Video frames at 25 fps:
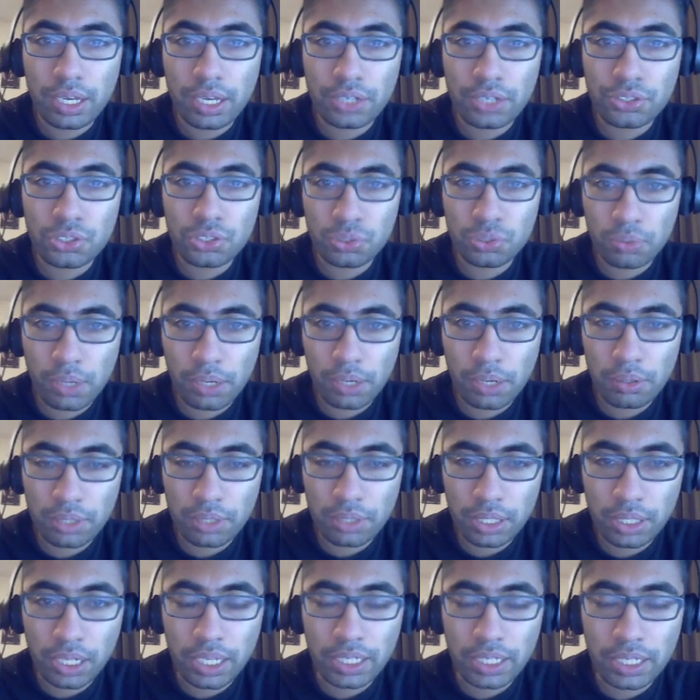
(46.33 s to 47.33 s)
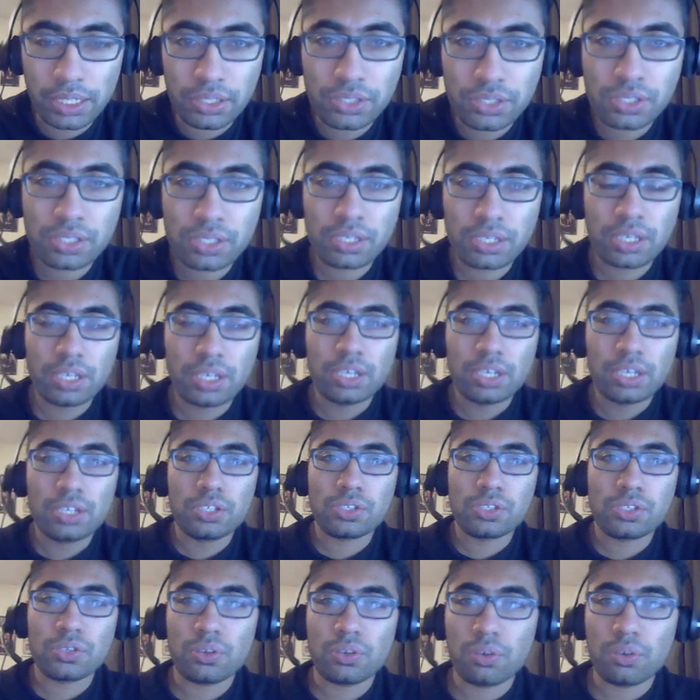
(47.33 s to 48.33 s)
to our clients.
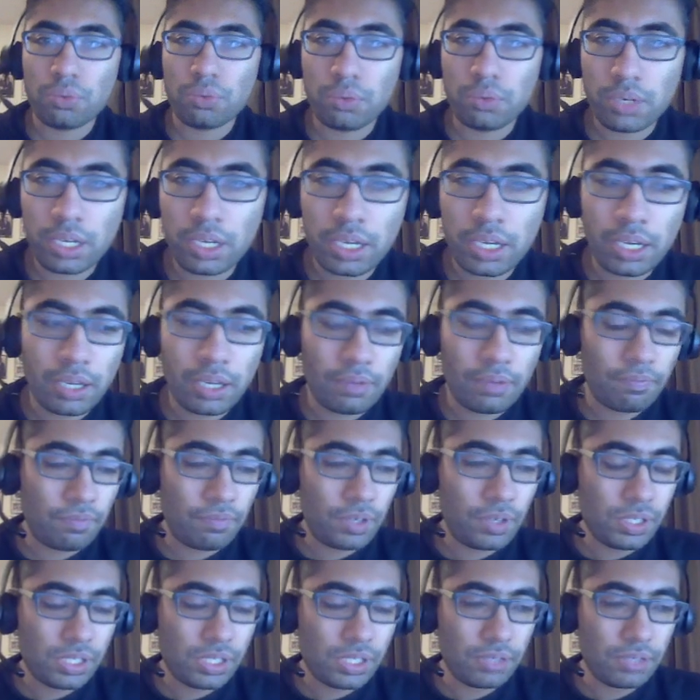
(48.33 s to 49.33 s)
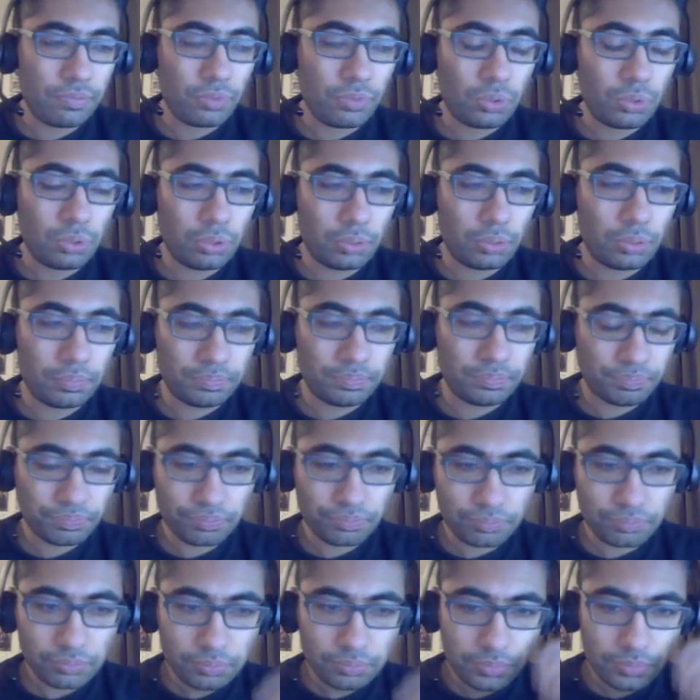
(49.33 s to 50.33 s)
So first of all,
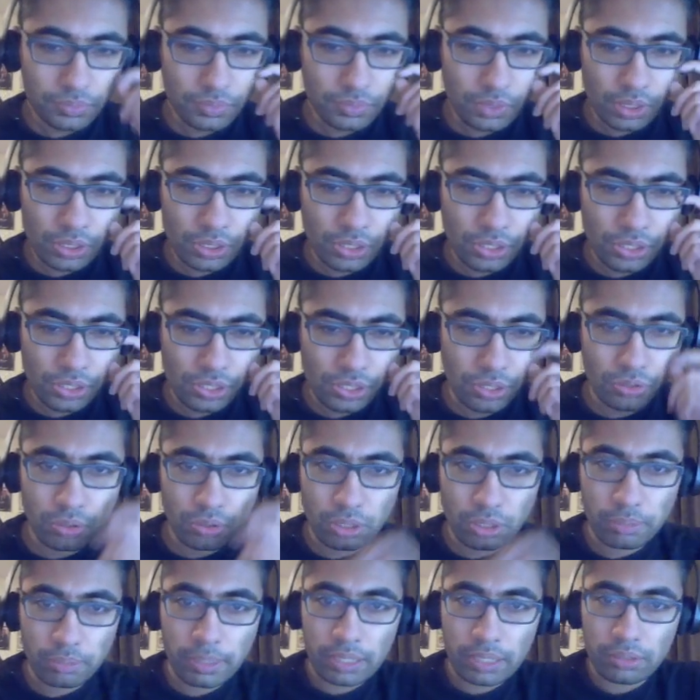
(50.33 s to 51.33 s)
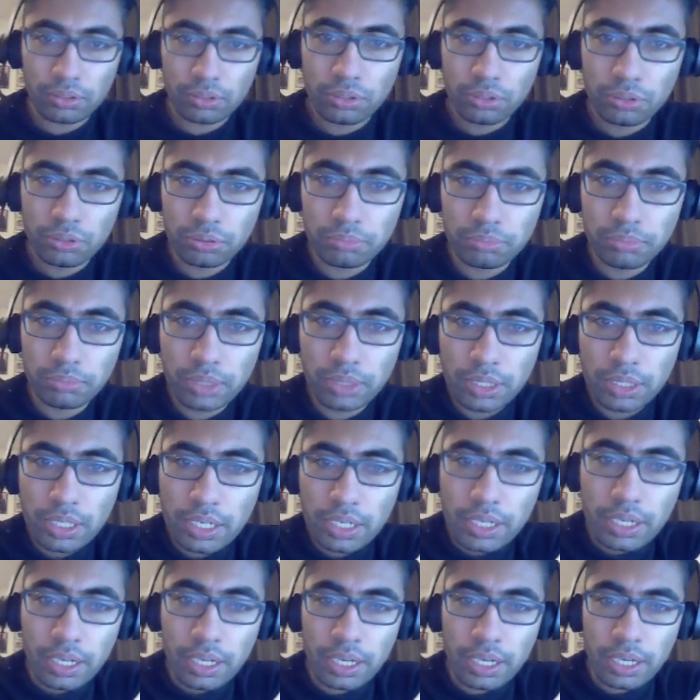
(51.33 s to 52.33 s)
just to talk about Loom,
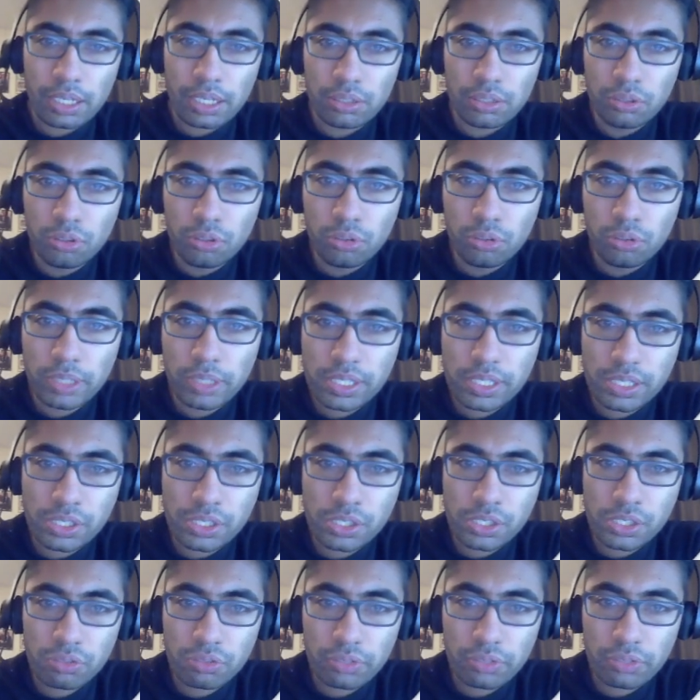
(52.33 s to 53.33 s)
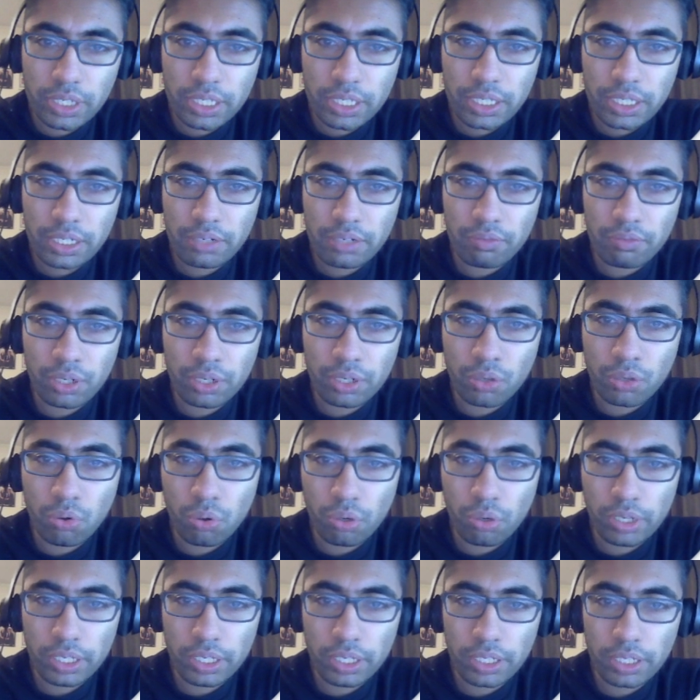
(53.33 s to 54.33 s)
Loom is a screen
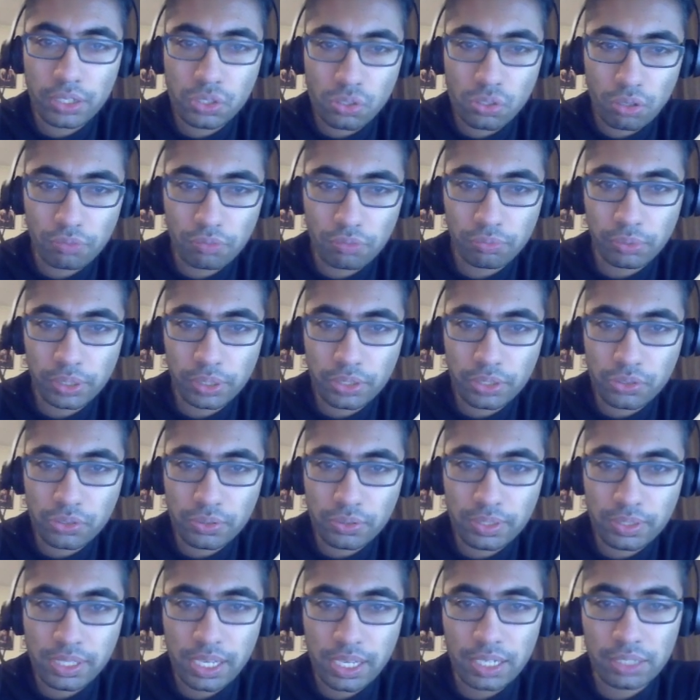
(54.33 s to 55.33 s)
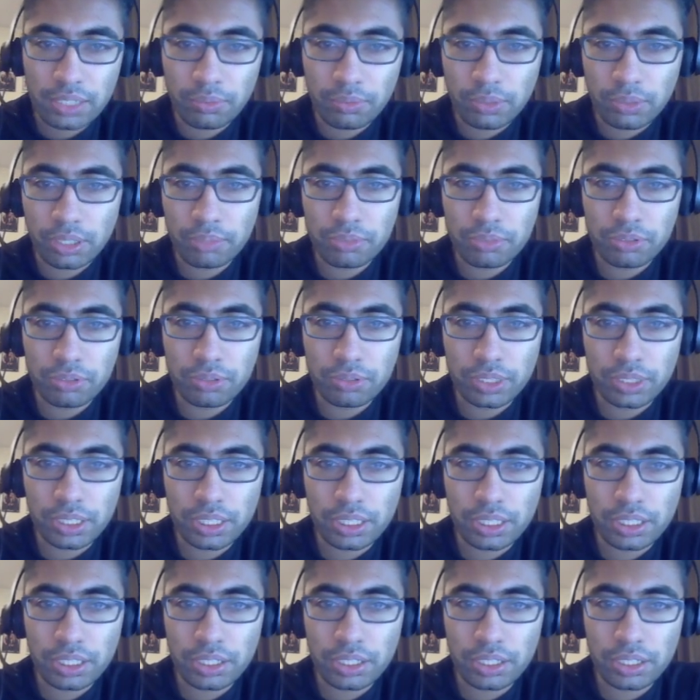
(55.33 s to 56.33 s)
recording software. So exactly what I'm doing
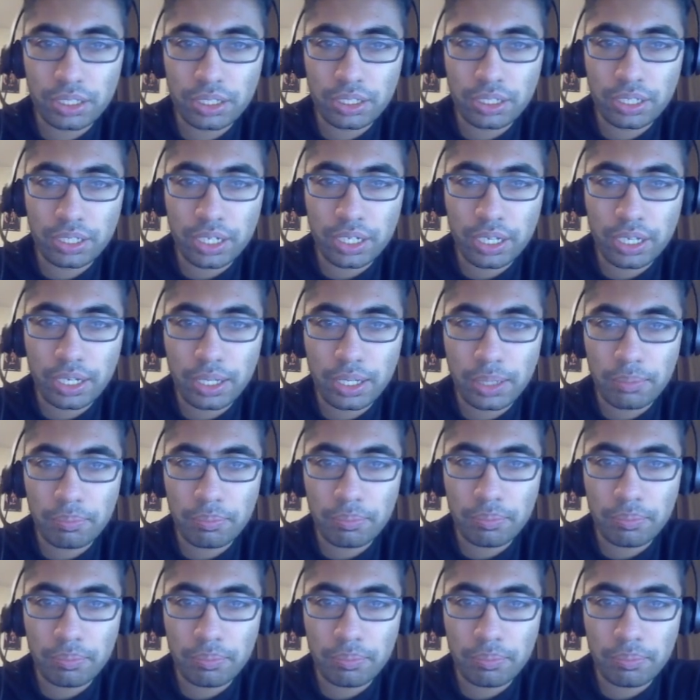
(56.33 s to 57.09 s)
here, I